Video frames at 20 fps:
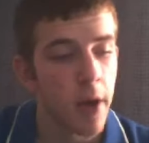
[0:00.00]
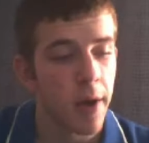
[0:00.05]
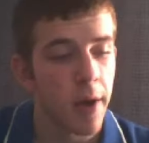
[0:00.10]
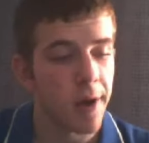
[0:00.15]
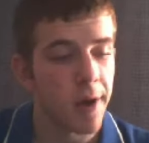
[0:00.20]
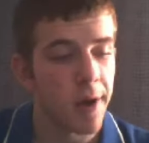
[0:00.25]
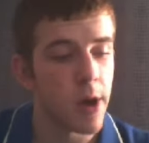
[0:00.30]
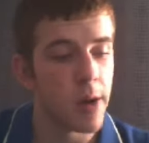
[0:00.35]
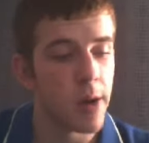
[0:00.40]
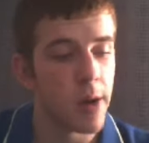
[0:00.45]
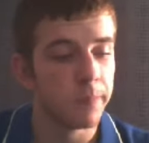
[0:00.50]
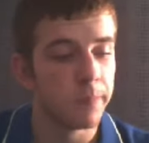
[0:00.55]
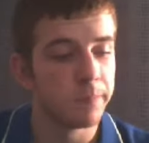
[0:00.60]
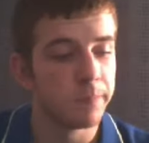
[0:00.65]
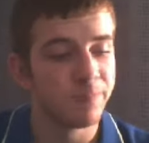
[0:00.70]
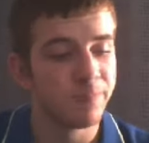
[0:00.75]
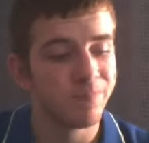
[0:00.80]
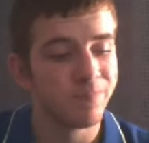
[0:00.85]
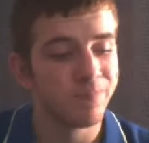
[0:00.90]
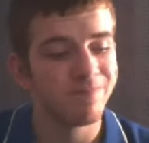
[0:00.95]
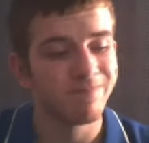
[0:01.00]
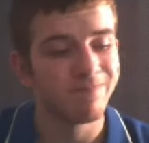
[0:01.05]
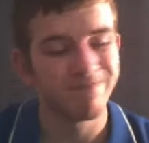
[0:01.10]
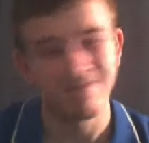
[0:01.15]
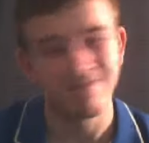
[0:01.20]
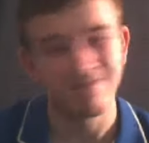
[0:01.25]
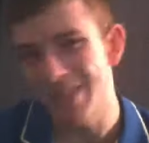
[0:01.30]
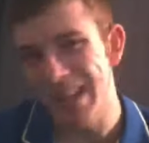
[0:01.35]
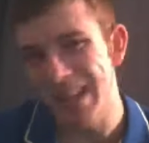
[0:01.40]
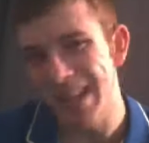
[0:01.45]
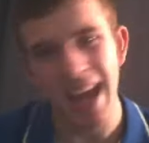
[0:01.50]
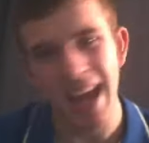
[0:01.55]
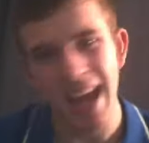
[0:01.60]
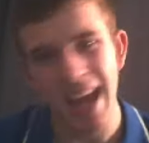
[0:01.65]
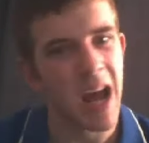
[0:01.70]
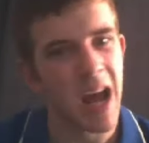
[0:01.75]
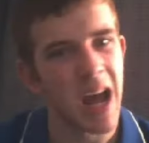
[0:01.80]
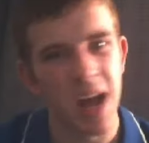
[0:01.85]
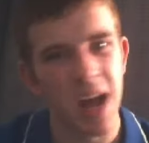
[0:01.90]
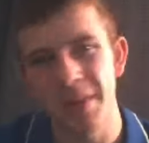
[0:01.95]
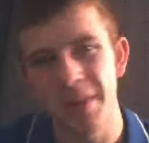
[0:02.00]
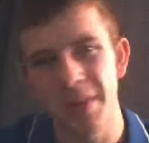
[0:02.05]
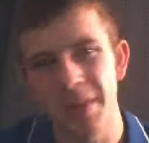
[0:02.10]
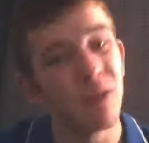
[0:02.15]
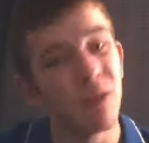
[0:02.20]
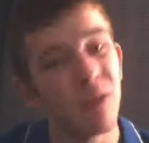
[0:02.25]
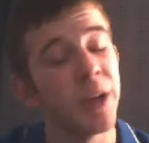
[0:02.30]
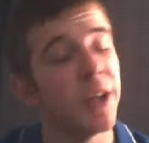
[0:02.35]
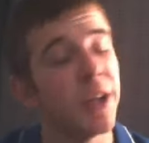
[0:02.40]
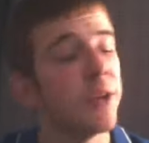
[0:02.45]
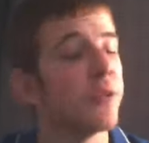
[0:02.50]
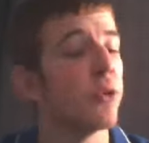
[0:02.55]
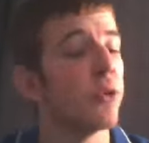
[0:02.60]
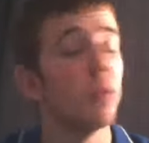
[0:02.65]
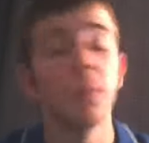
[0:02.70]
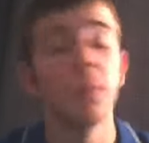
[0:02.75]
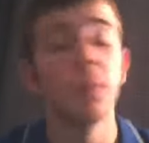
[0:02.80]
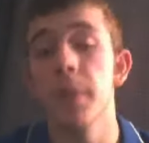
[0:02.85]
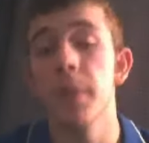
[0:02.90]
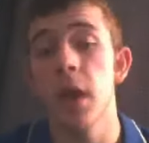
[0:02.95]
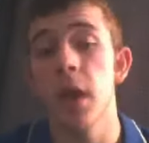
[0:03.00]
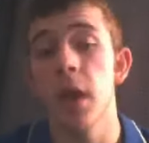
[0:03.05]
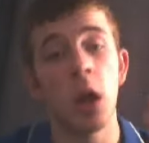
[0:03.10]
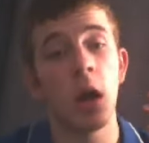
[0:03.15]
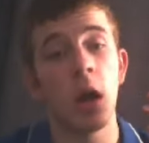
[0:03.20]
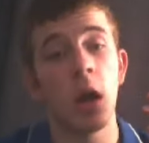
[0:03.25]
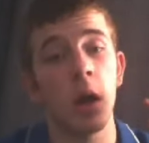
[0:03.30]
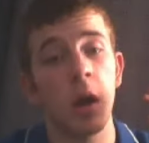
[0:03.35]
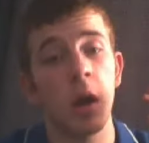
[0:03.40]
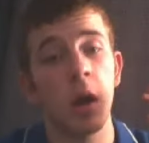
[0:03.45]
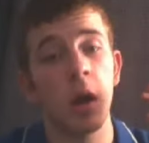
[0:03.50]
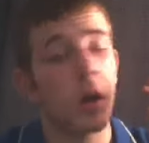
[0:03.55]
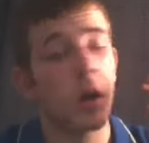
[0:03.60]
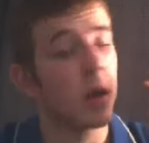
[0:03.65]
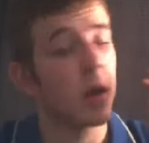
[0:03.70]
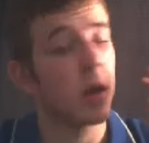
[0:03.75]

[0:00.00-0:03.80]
But yeah, I mean they're really useful. They've